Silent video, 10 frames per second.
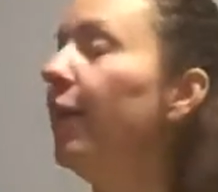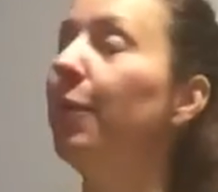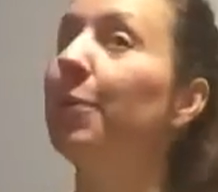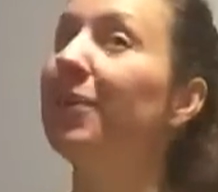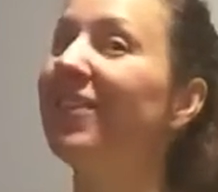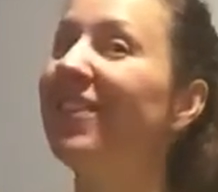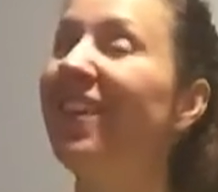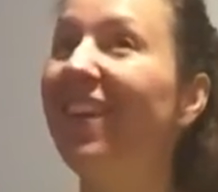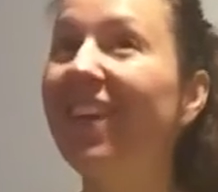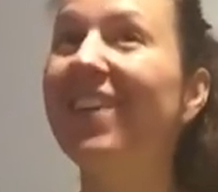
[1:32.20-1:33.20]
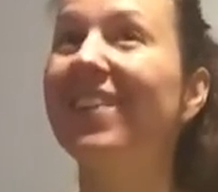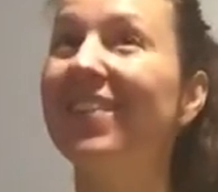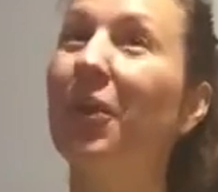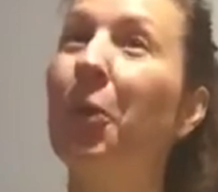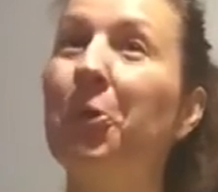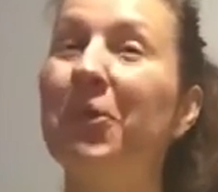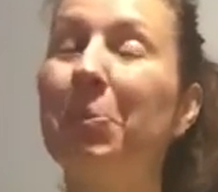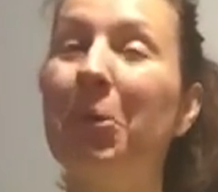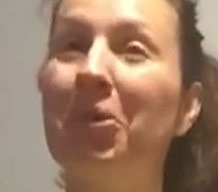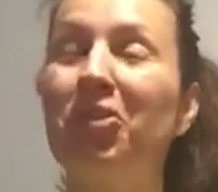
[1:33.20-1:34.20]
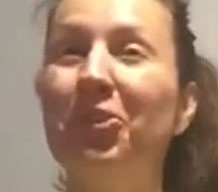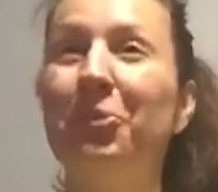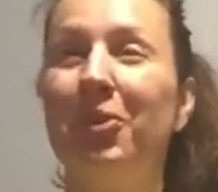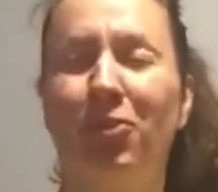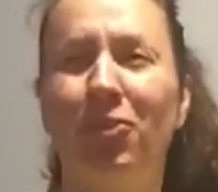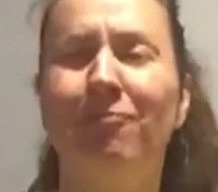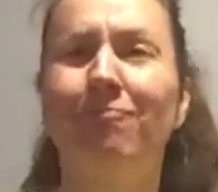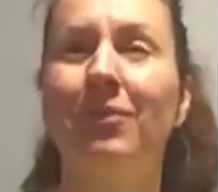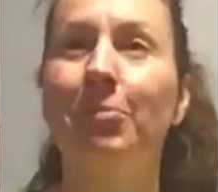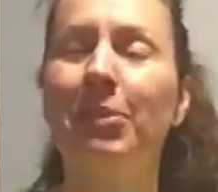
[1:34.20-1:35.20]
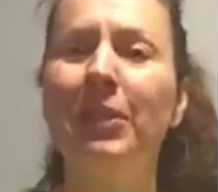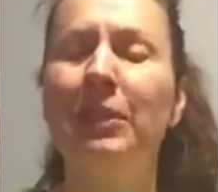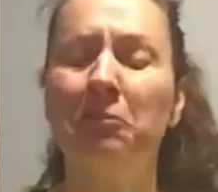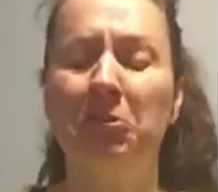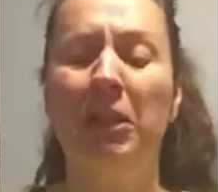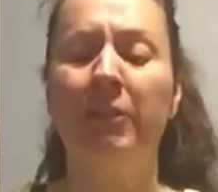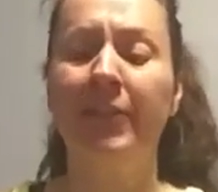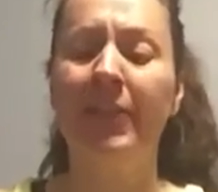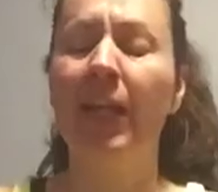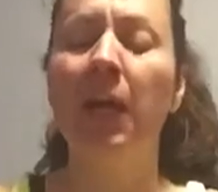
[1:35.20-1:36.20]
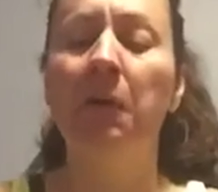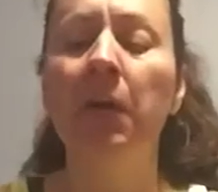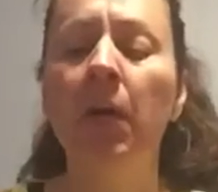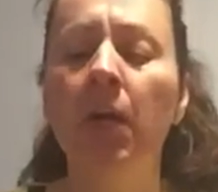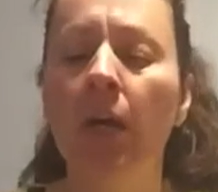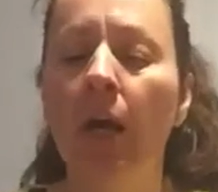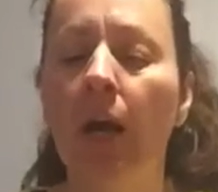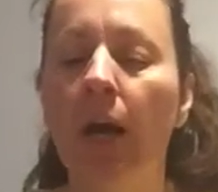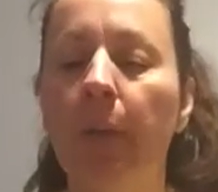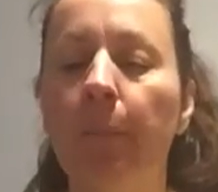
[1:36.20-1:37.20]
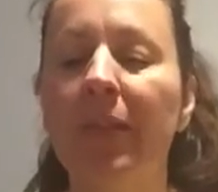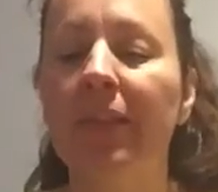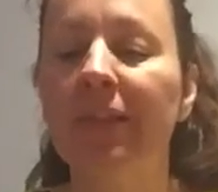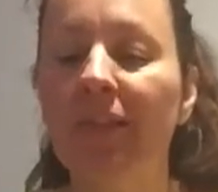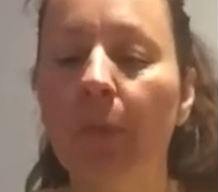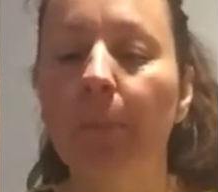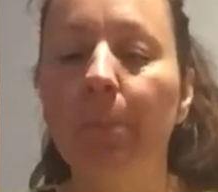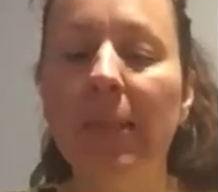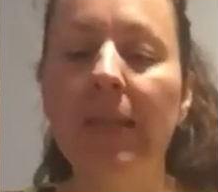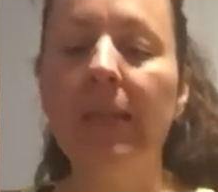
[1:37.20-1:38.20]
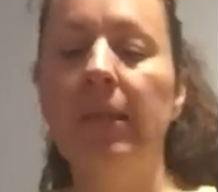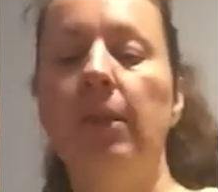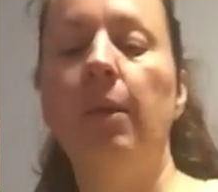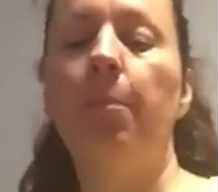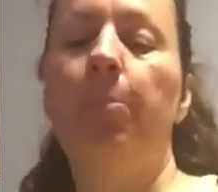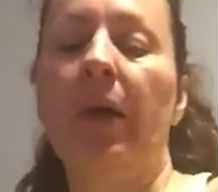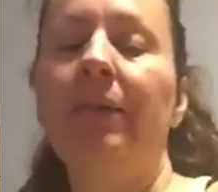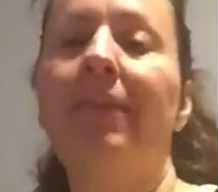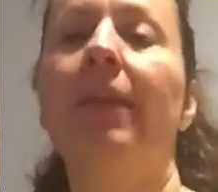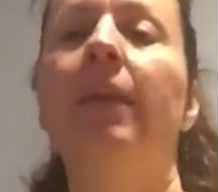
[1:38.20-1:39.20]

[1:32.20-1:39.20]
It was the August host special, which completely irrelevant now. Um, but these are mini bundt